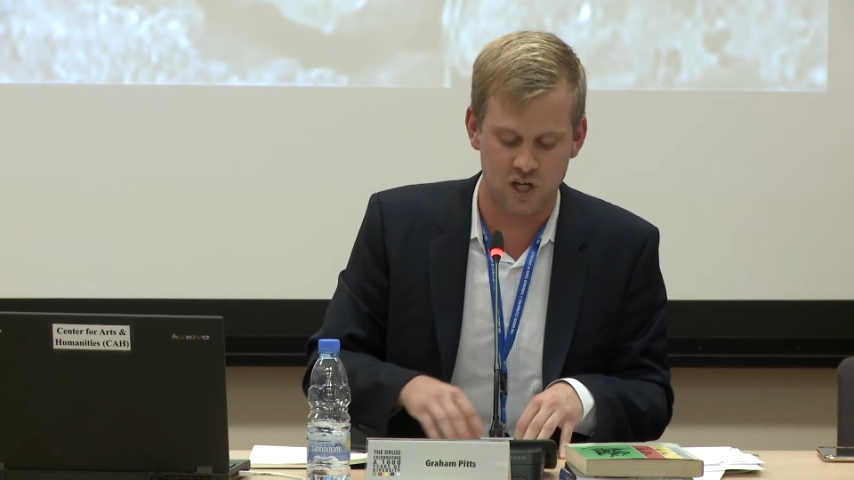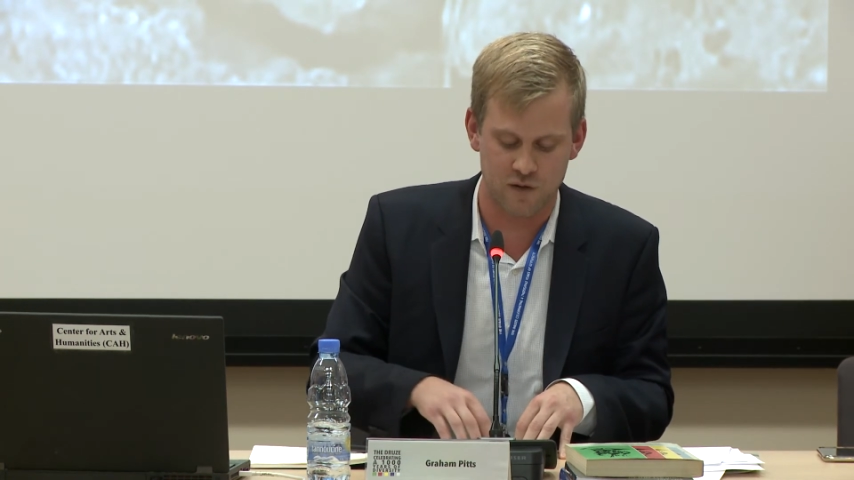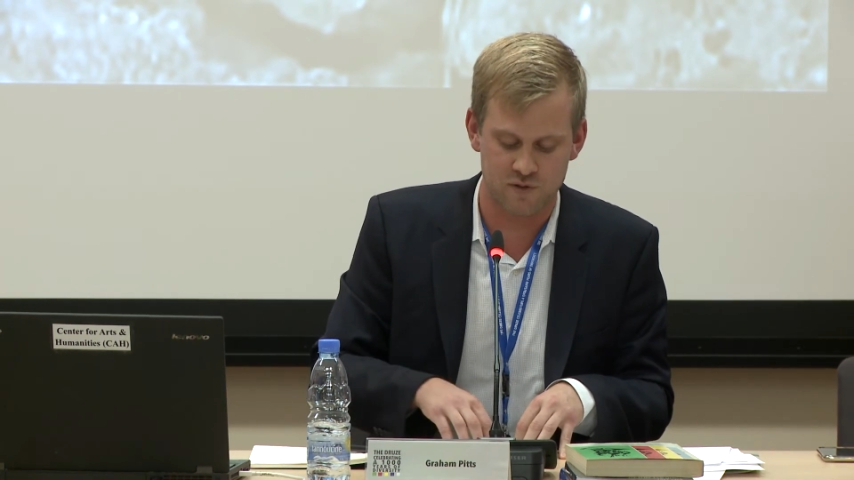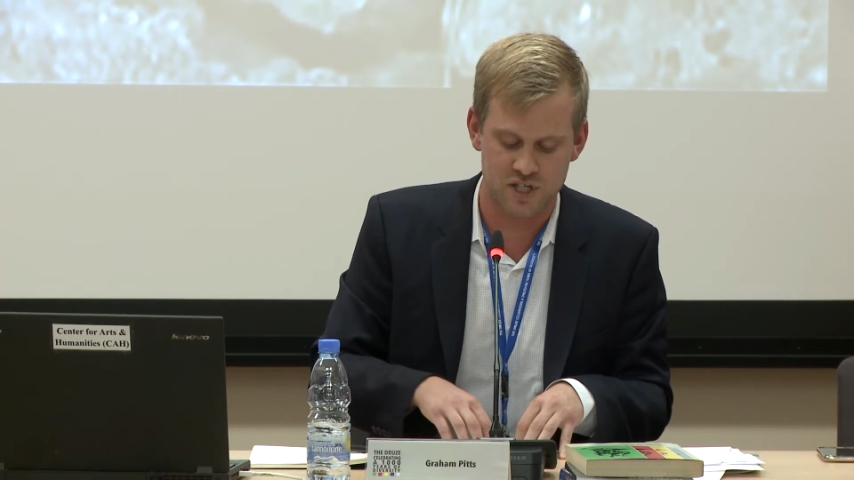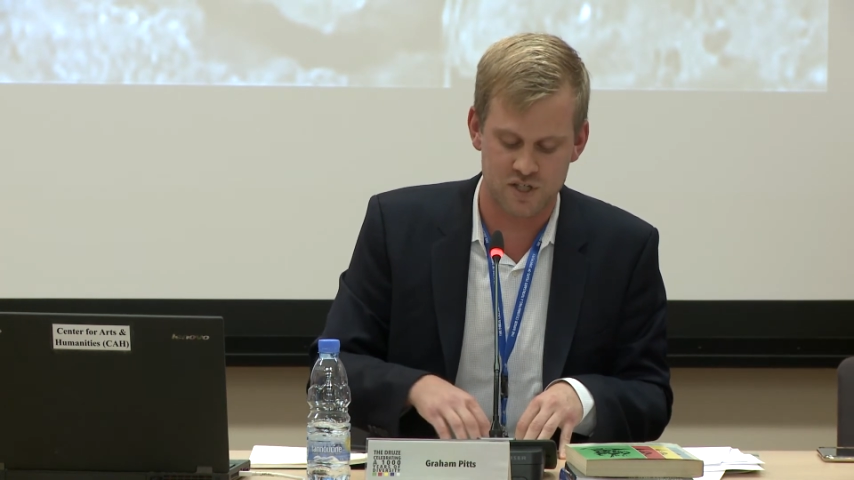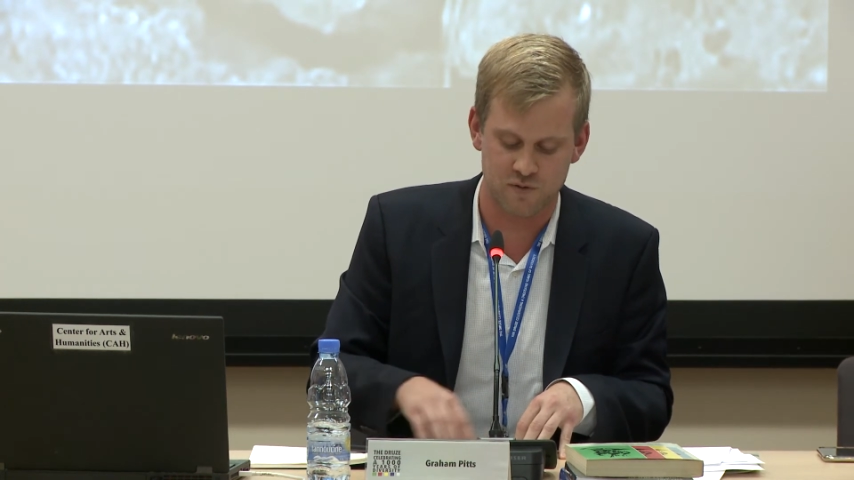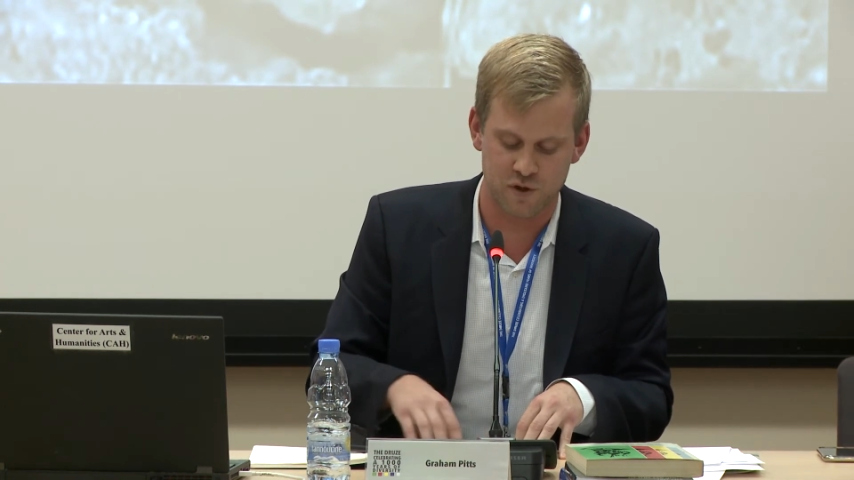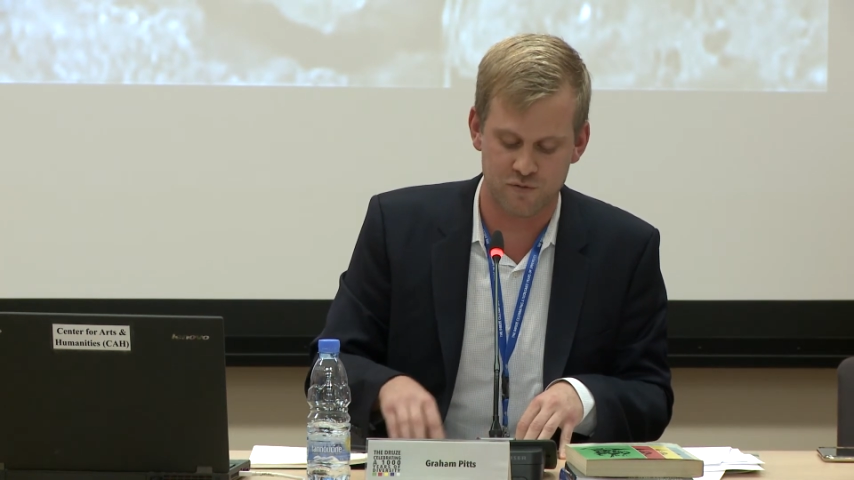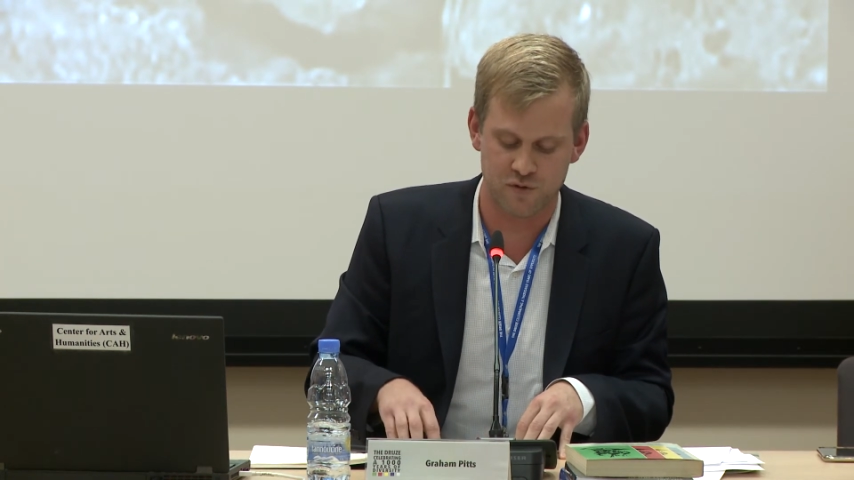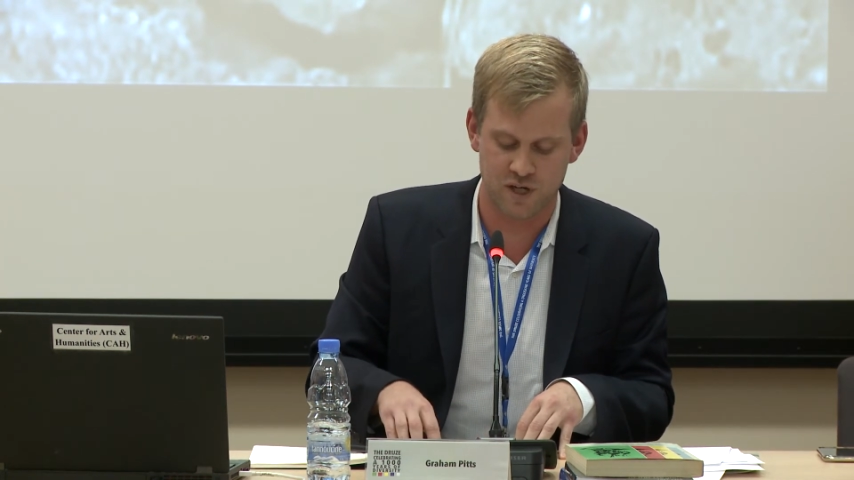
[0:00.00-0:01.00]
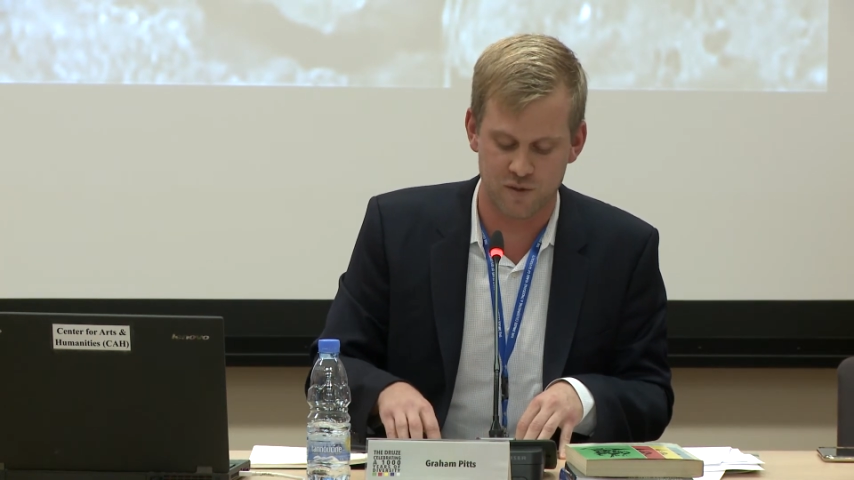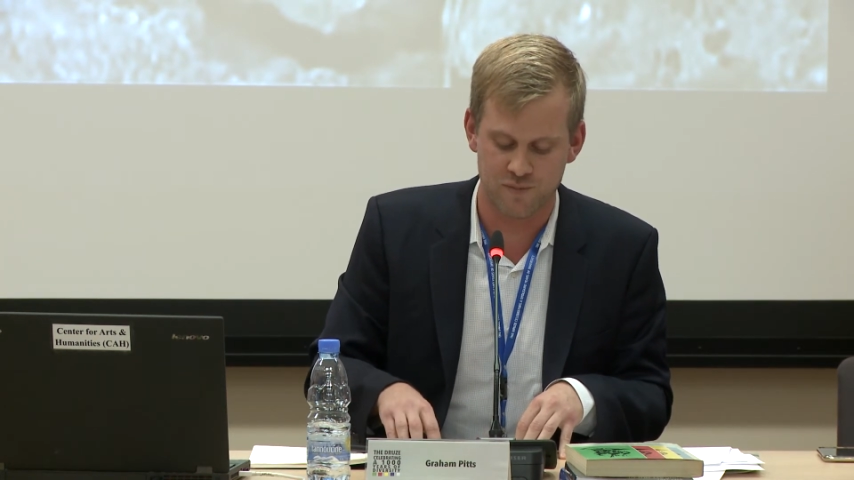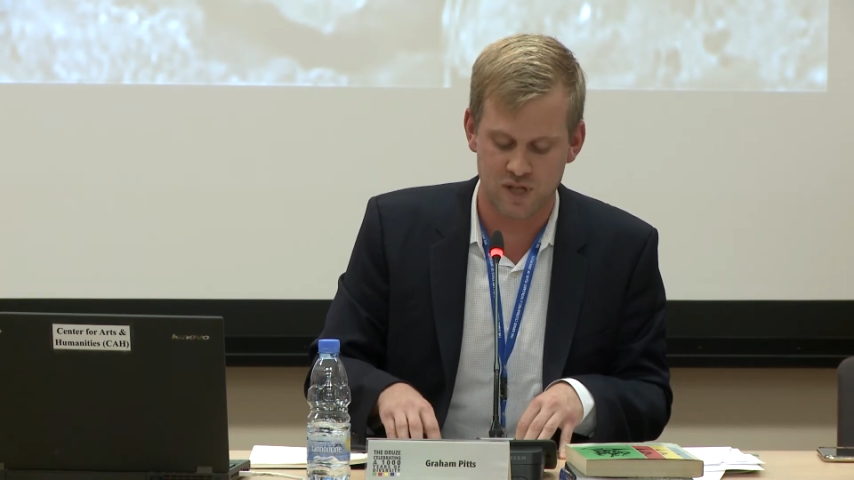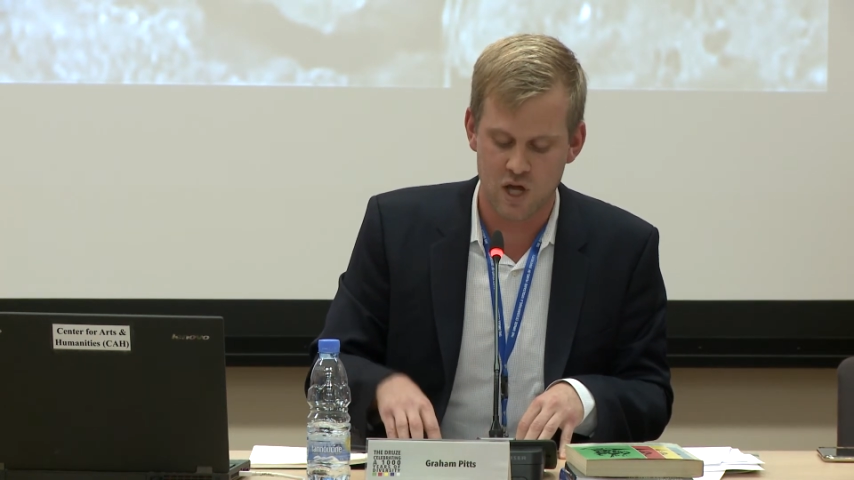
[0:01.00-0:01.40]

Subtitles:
covetous of their freedom.